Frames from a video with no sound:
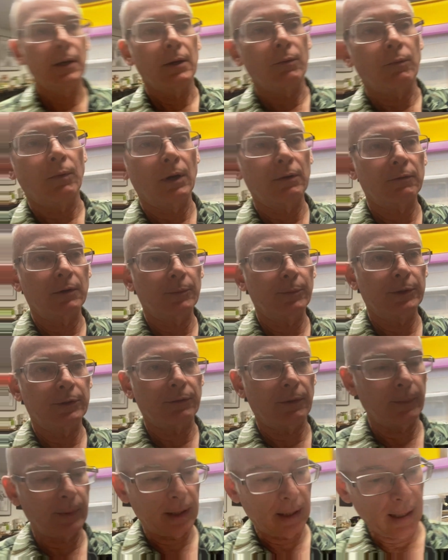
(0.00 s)
One of them is
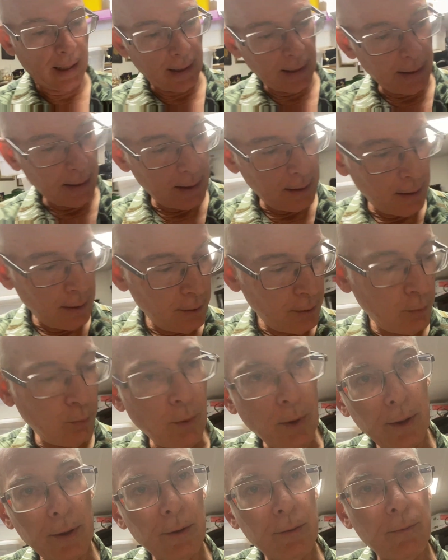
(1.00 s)
from the eighties,
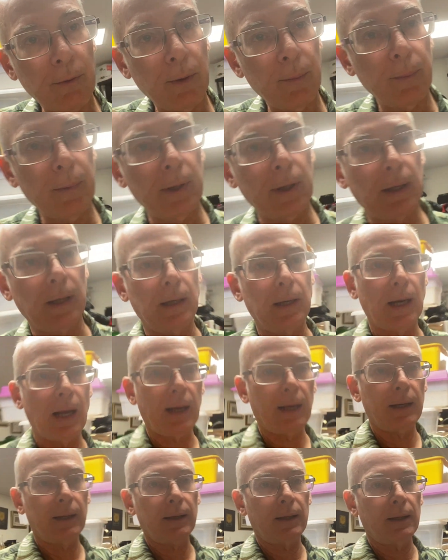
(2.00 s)
one is from the
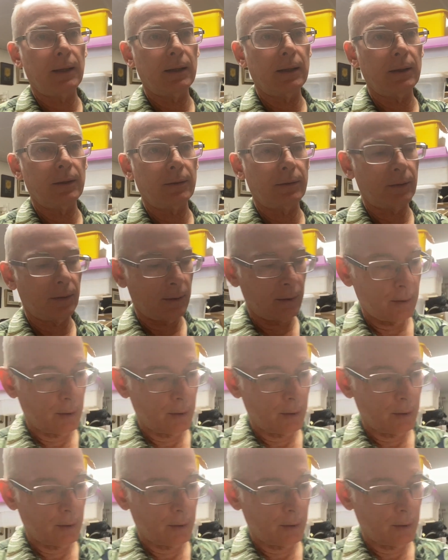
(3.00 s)
nineties.